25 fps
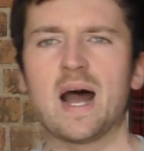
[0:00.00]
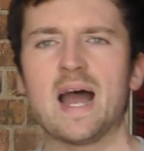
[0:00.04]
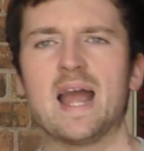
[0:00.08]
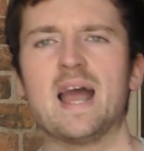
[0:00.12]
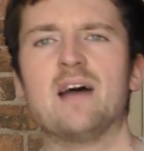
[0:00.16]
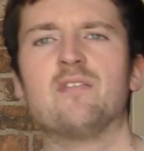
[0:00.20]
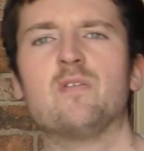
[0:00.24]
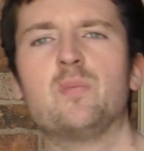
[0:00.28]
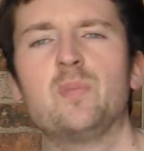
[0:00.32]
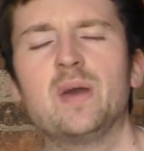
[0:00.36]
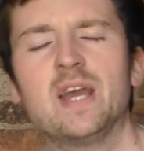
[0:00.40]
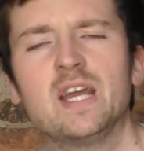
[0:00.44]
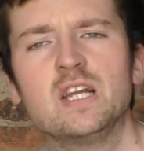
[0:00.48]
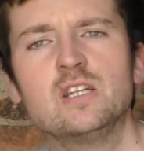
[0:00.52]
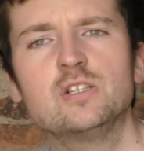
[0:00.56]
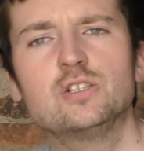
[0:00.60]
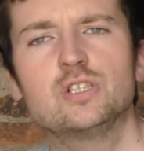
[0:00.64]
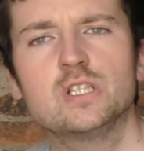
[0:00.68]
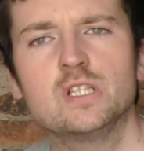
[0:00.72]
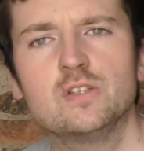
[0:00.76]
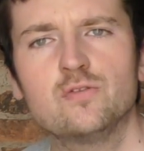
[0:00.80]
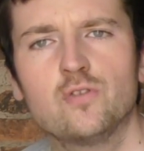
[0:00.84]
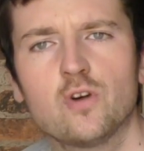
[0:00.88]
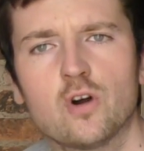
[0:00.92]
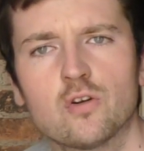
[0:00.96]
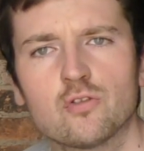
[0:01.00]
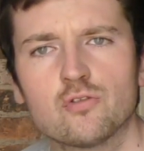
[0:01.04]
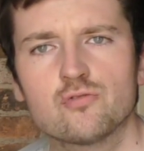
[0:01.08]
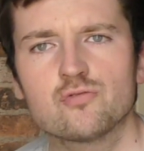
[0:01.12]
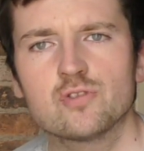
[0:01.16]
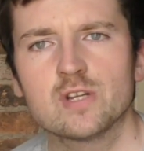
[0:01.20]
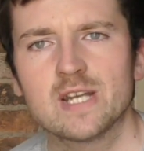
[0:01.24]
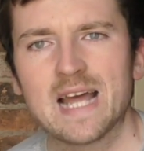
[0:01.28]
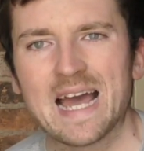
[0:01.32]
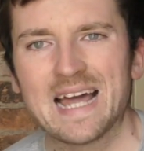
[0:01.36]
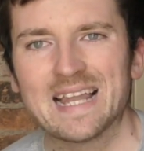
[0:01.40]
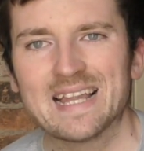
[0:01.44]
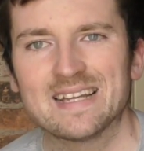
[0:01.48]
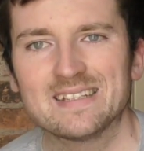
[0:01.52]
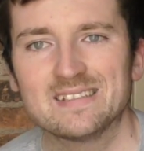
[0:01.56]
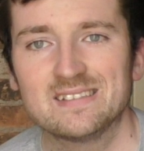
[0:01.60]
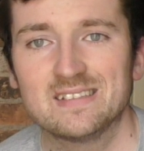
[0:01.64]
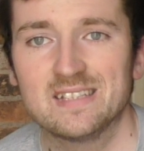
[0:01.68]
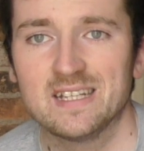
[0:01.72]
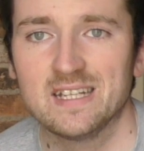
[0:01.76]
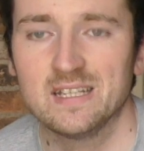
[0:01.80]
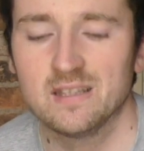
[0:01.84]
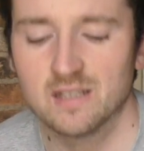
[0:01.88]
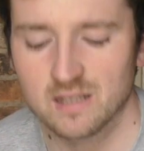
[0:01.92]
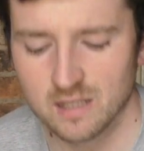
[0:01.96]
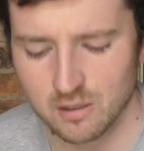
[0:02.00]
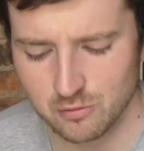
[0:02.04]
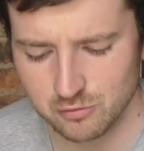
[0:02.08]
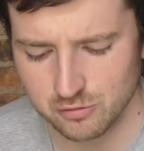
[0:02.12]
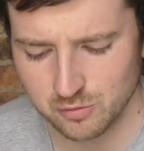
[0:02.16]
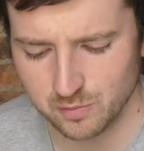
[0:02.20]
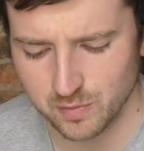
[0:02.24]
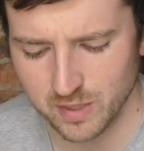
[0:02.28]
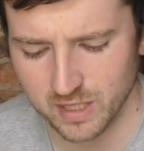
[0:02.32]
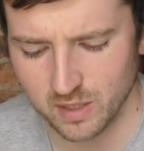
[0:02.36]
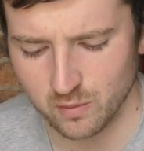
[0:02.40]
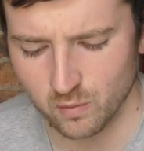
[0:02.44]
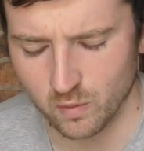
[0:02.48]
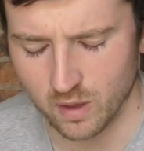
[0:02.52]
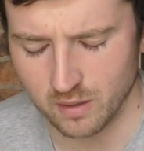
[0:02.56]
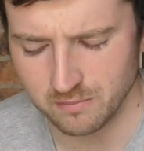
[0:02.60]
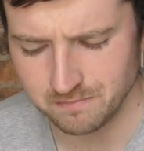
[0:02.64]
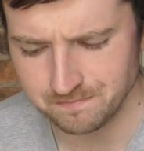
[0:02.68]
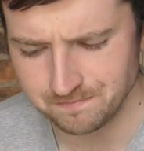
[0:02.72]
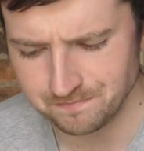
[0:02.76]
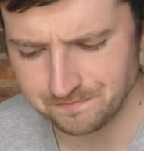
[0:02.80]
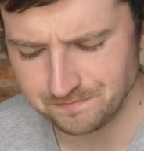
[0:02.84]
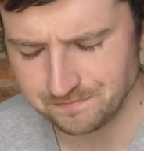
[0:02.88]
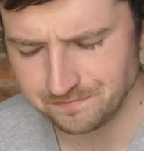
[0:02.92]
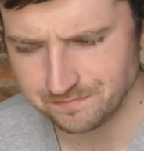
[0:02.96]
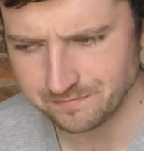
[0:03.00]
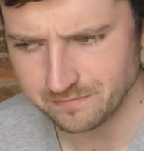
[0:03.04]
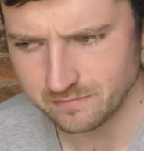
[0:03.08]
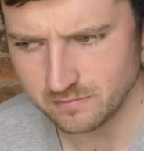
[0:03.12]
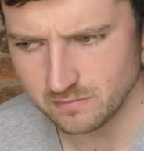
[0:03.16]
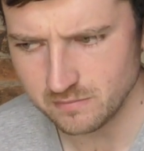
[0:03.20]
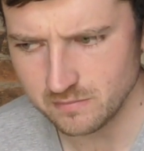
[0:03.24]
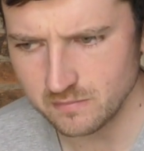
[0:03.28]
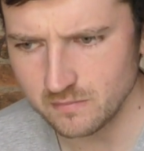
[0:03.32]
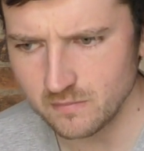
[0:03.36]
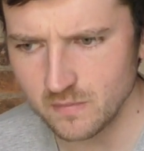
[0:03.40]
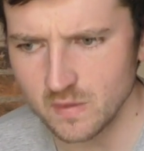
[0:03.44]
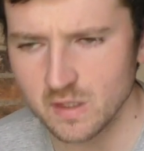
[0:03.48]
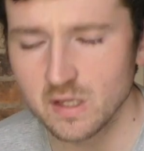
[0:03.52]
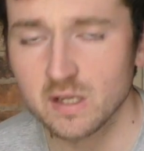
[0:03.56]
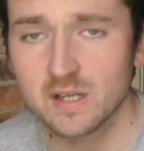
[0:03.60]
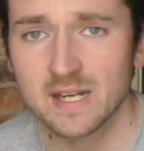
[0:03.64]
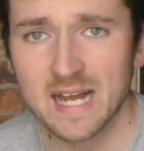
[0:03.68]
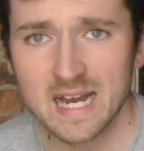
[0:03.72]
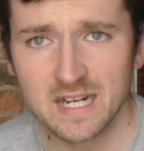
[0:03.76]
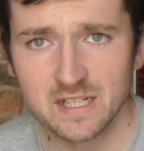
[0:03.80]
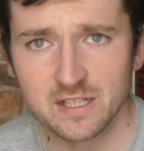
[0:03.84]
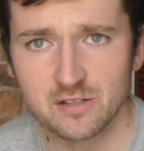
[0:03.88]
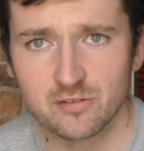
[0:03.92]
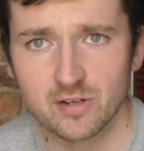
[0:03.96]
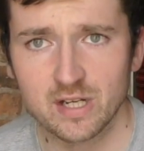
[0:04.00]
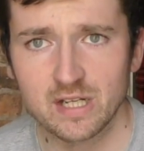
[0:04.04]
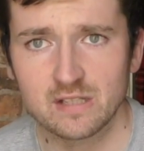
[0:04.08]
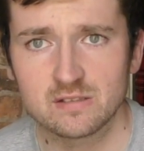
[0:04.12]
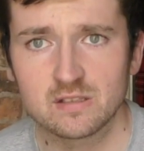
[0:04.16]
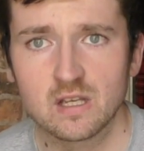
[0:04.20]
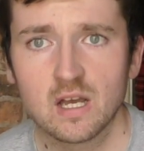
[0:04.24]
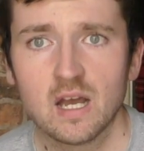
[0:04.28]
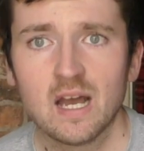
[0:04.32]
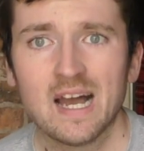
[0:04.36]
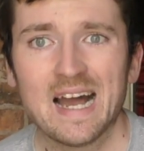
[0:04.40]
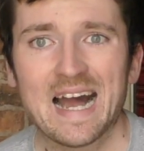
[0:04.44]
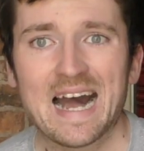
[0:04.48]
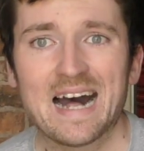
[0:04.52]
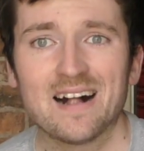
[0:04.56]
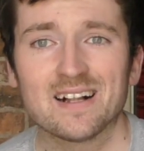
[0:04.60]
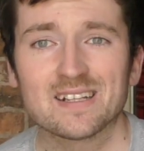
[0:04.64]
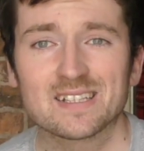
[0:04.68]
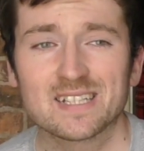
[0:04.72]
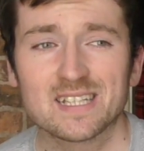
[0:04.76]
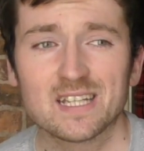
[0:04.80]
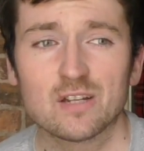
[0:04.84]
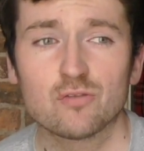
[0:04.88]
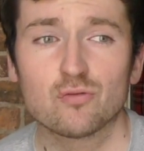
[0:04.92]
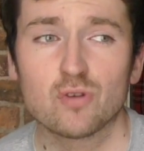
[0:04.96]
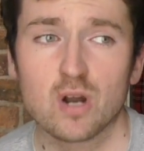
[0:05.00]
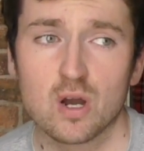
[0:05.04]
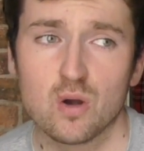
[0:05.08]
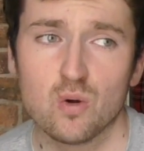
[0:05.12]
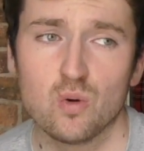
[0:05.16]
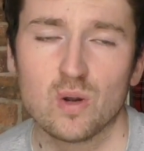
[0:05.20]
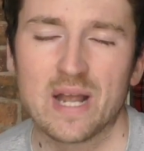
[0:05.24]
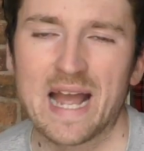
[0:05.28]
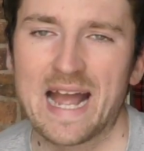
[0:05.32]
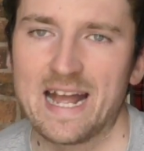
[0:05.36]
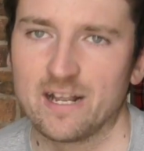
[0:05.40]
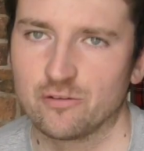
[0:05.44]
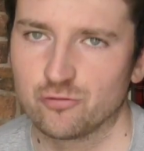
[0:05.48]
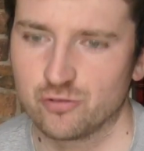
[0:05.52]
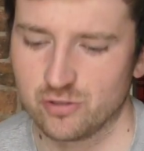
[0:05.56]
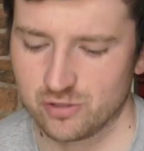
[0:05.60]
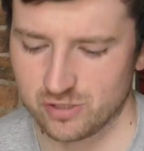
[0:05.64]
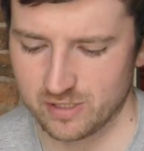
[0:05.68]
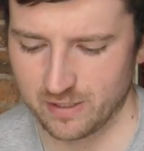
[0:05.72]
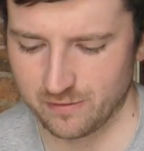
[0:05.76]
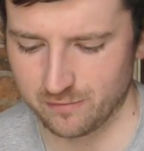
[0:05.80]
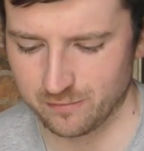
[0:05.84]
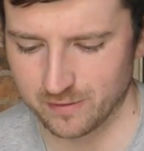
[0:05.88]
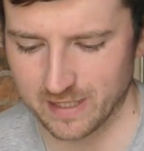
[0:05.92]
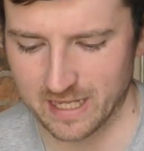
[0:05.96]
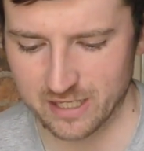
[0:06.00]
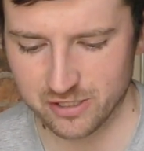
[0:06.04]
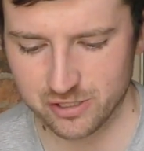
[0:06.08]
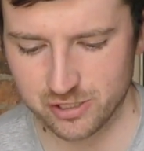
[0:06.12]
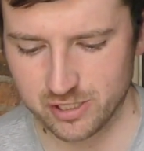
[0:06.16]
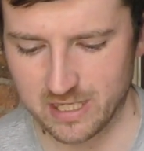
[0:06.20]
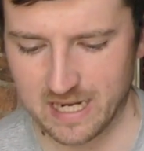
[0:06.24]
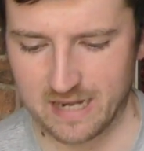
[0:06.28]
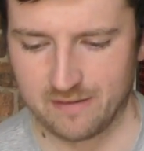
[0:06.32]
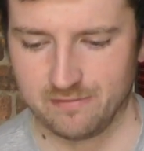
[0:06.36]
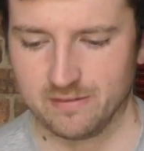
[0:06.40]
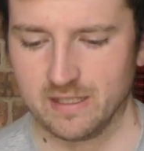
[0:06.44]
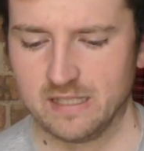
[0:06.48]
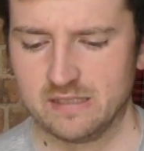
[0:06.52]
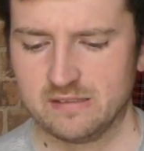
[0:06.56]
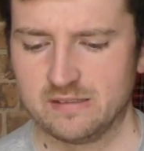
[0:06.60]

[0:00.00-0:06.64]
have a Ping G400 LST, the low spinning one. 9 degrees, Aldila Rogue extra stiff flex shaft. Let's